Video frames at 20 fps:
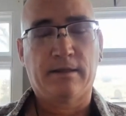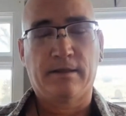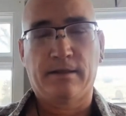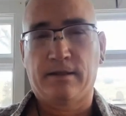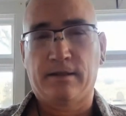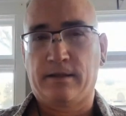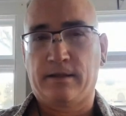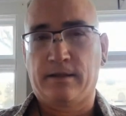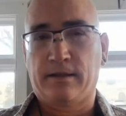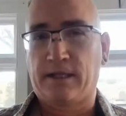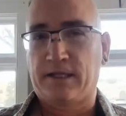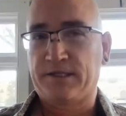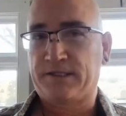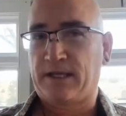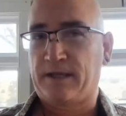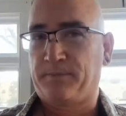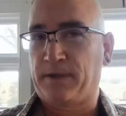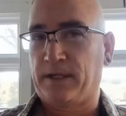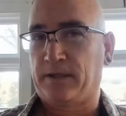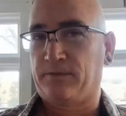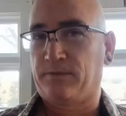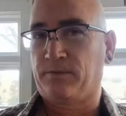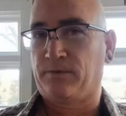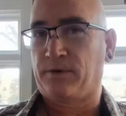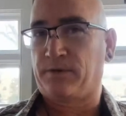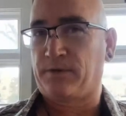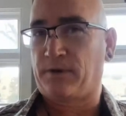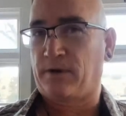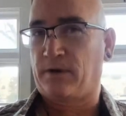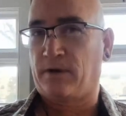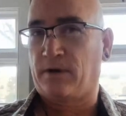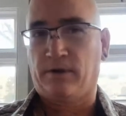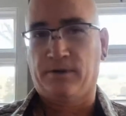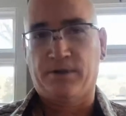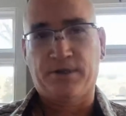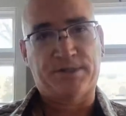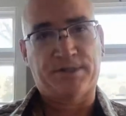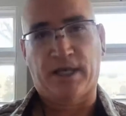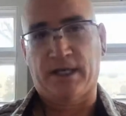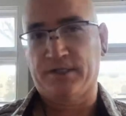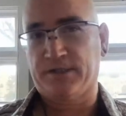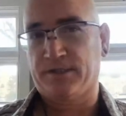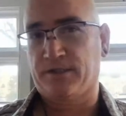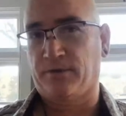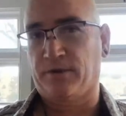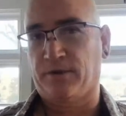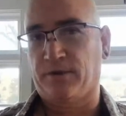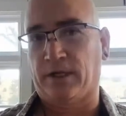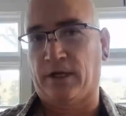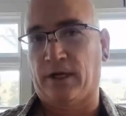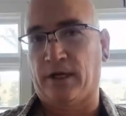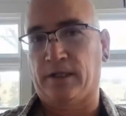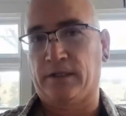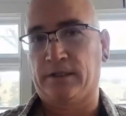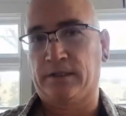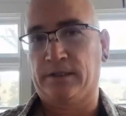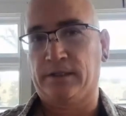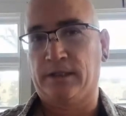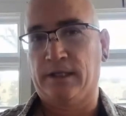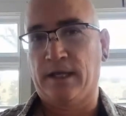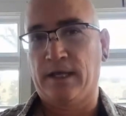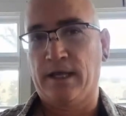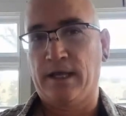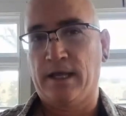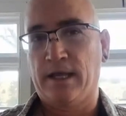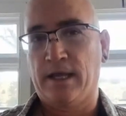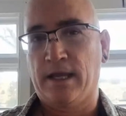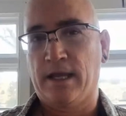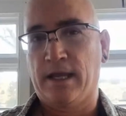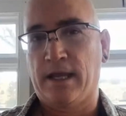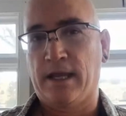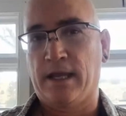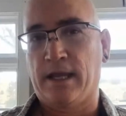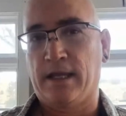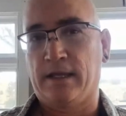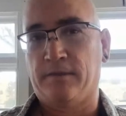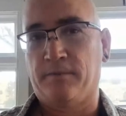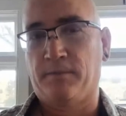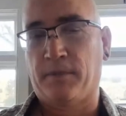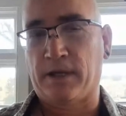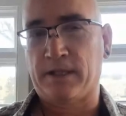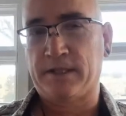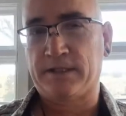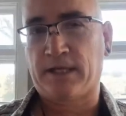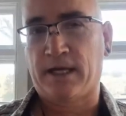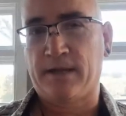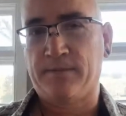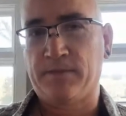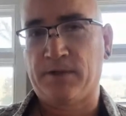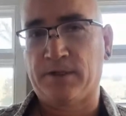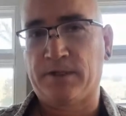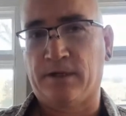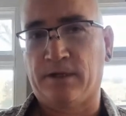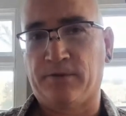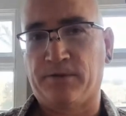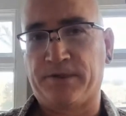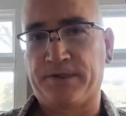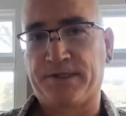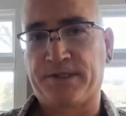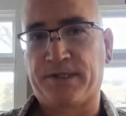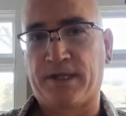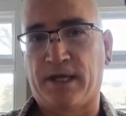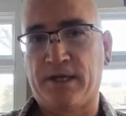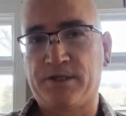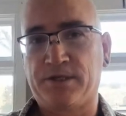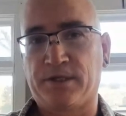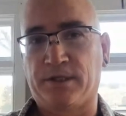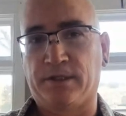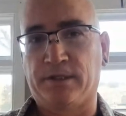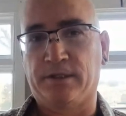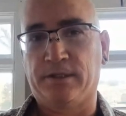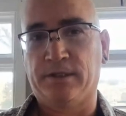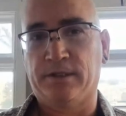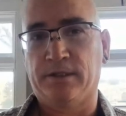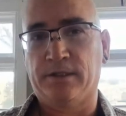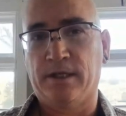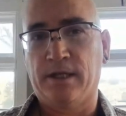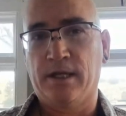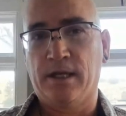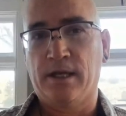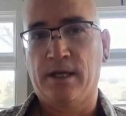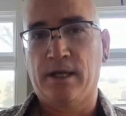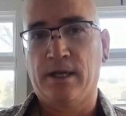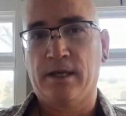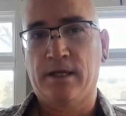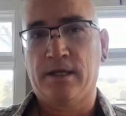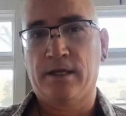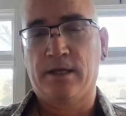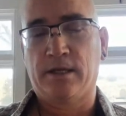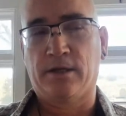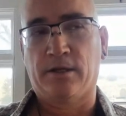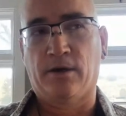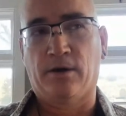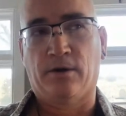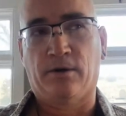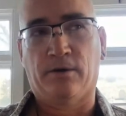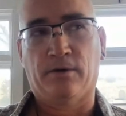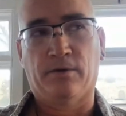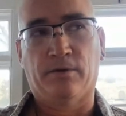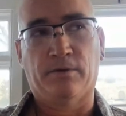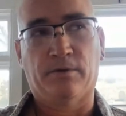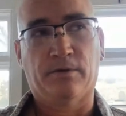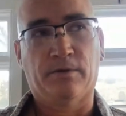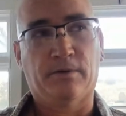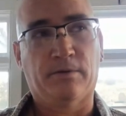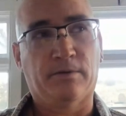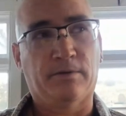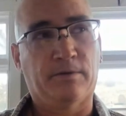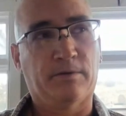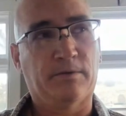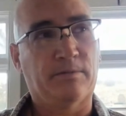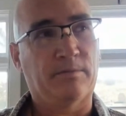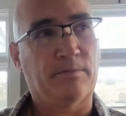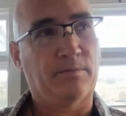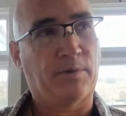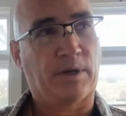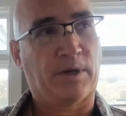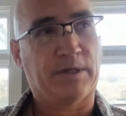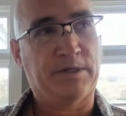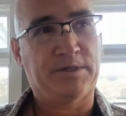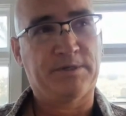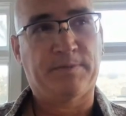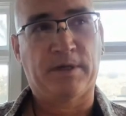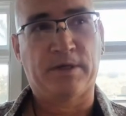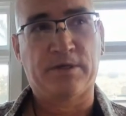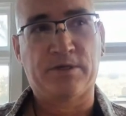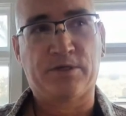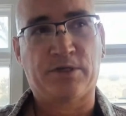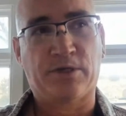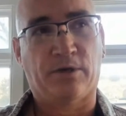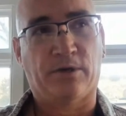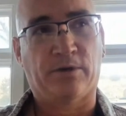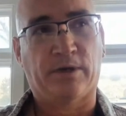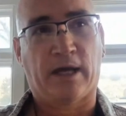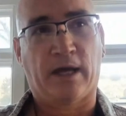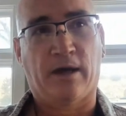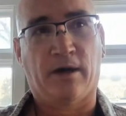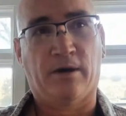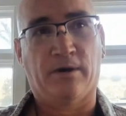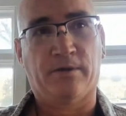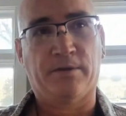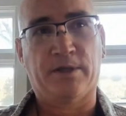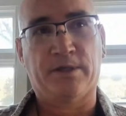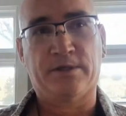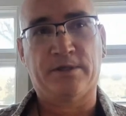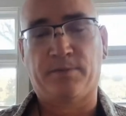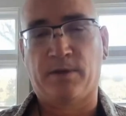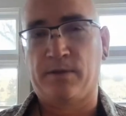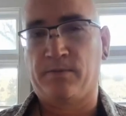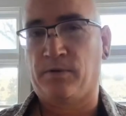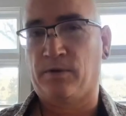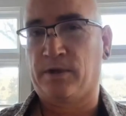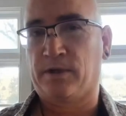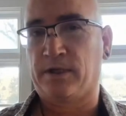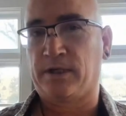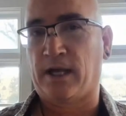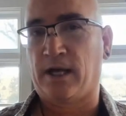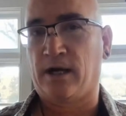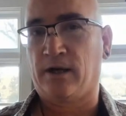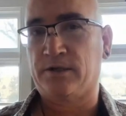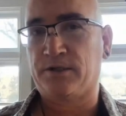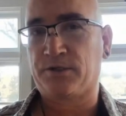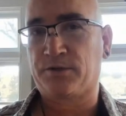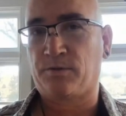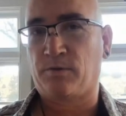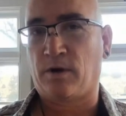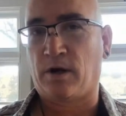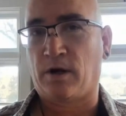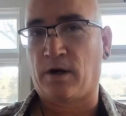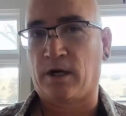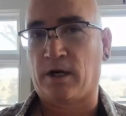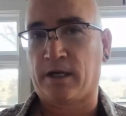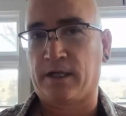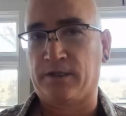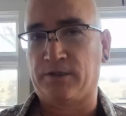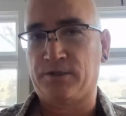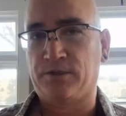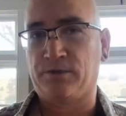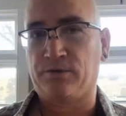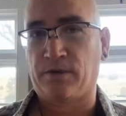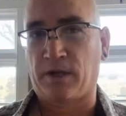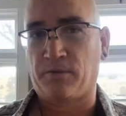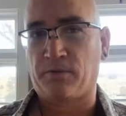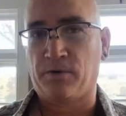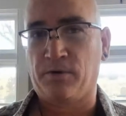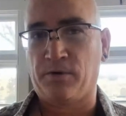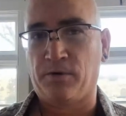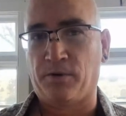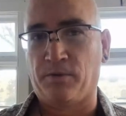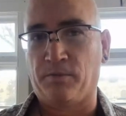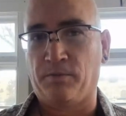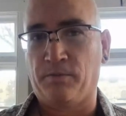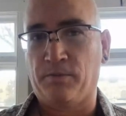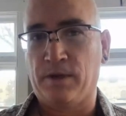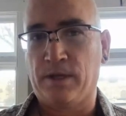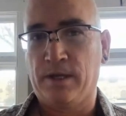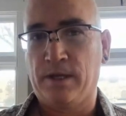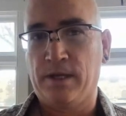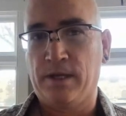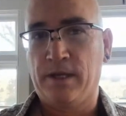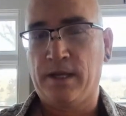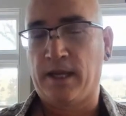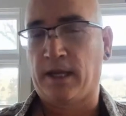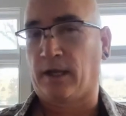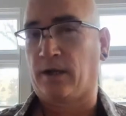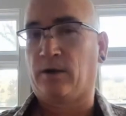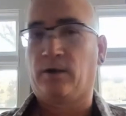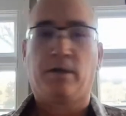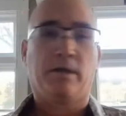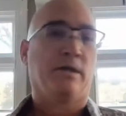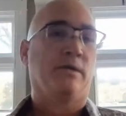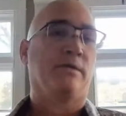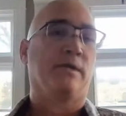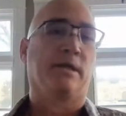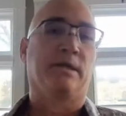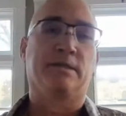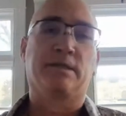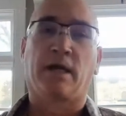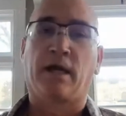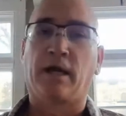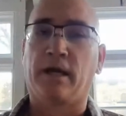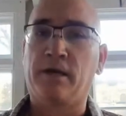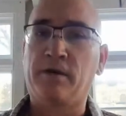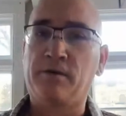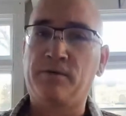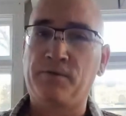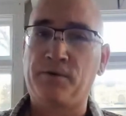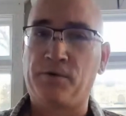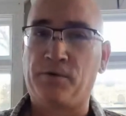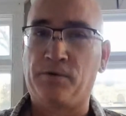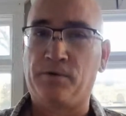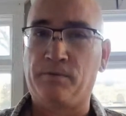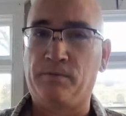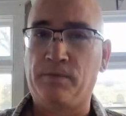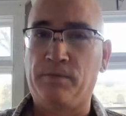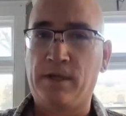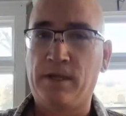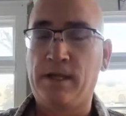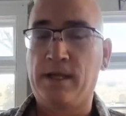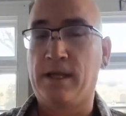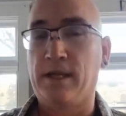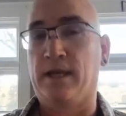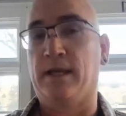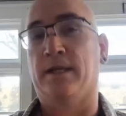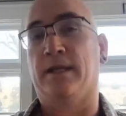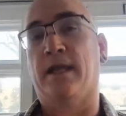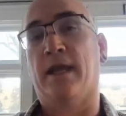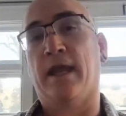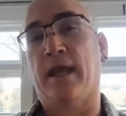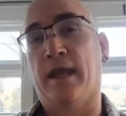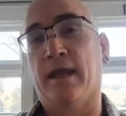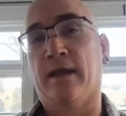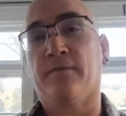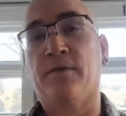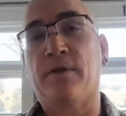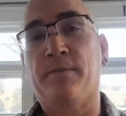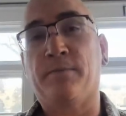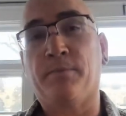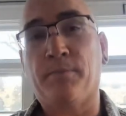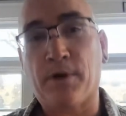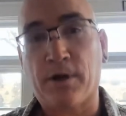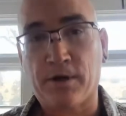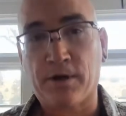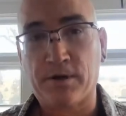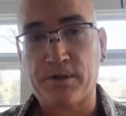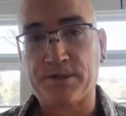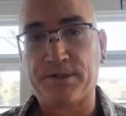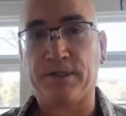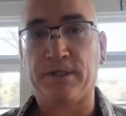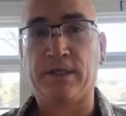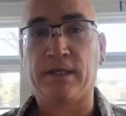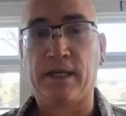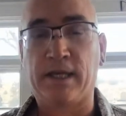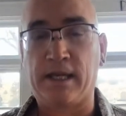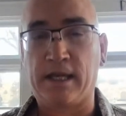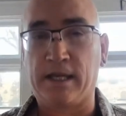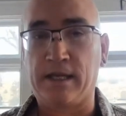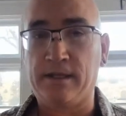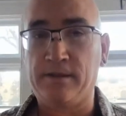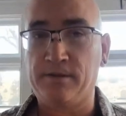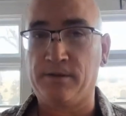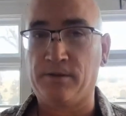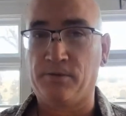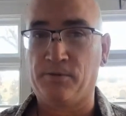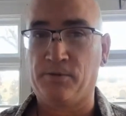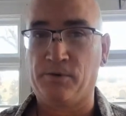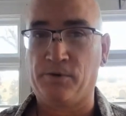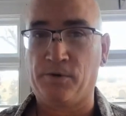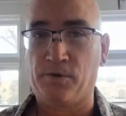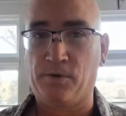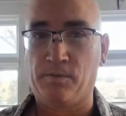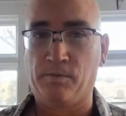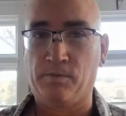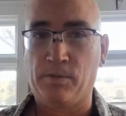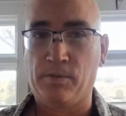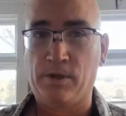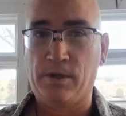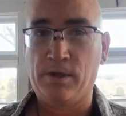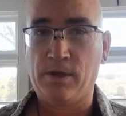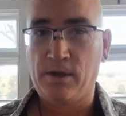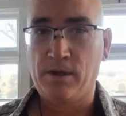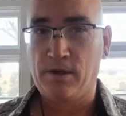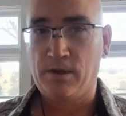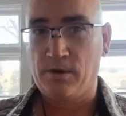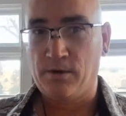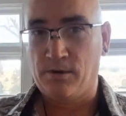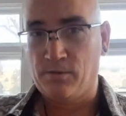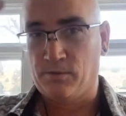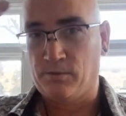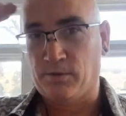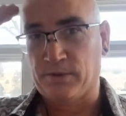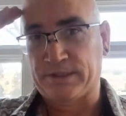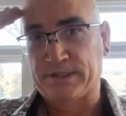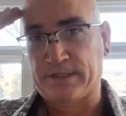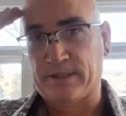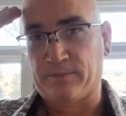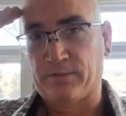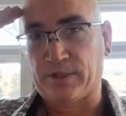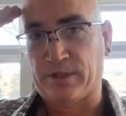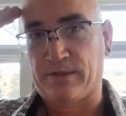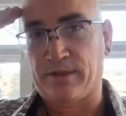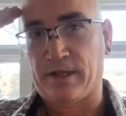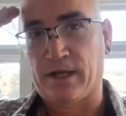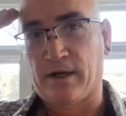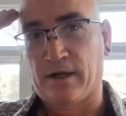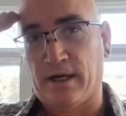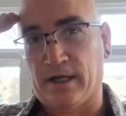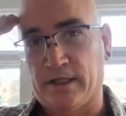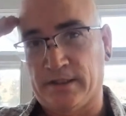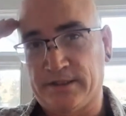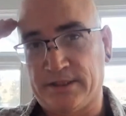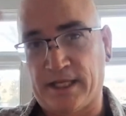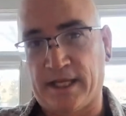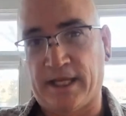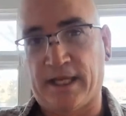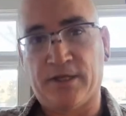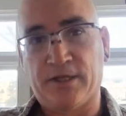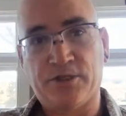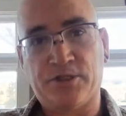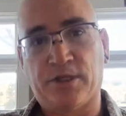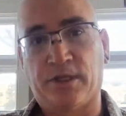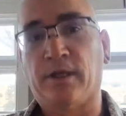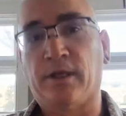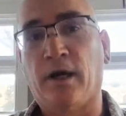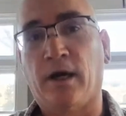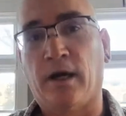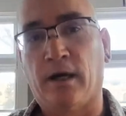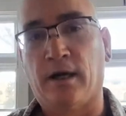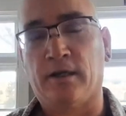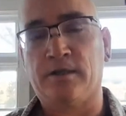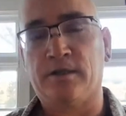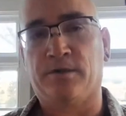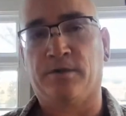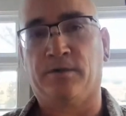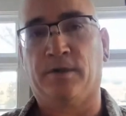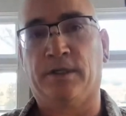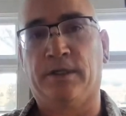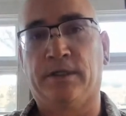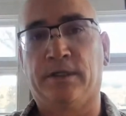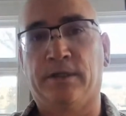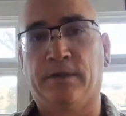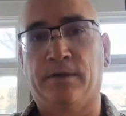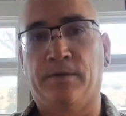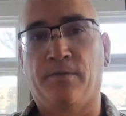they step in with all these things going on and by the time they're done with the session you know brenda's being shown how these people can now just walk into a room and clear the entire room and every person in the room was simply their attention onto it